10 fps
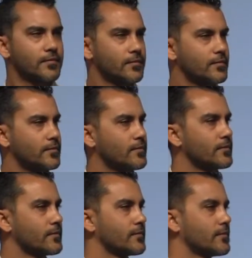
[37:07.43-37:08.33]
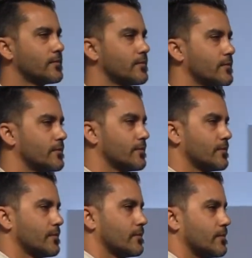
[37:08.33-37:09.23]

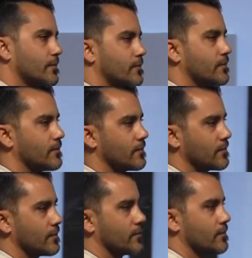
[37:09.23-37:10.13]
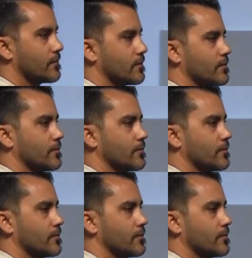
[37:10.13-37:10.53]
[no speech]